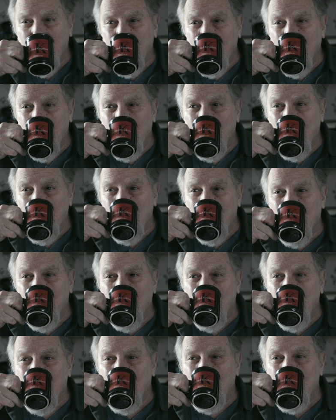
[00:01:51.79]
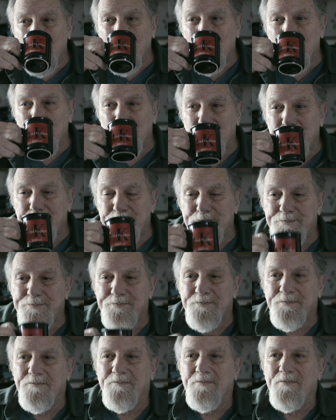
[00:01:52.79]
oh, quite a while now.
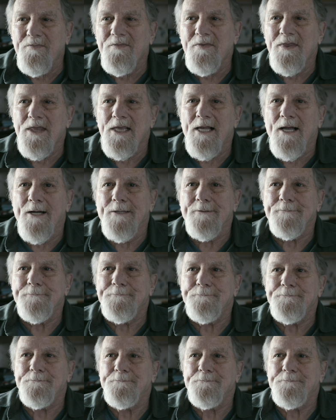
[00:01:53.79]
I've been married.